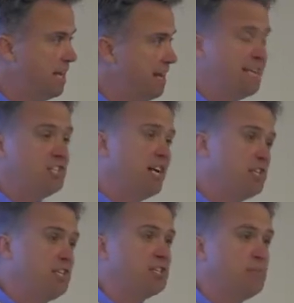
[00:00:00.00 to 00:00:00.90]
And let's
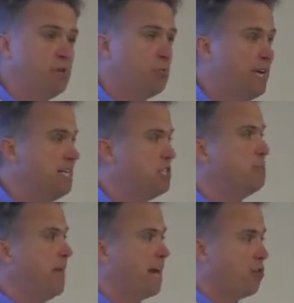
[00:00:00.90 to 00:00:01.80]
not just, you know, we didn't
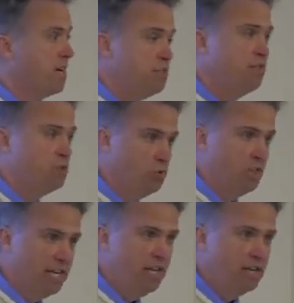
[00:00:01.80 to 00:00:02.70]
just ban aggressive
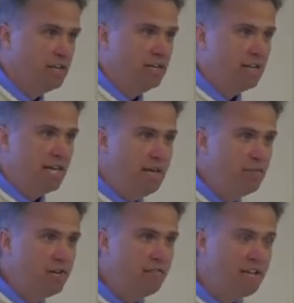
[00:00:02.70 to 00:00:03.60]
dueling and
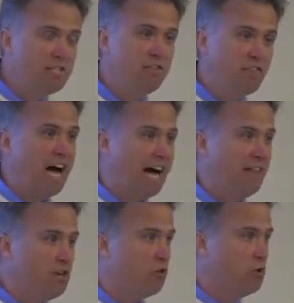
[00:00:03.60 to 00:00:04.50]
keep the defensive,
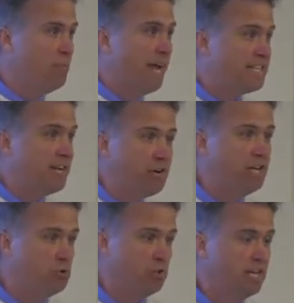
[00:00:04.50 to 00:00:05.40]

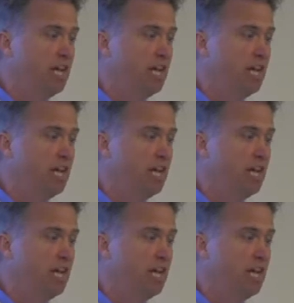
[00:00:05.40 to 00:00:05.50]
humanitarian dueling.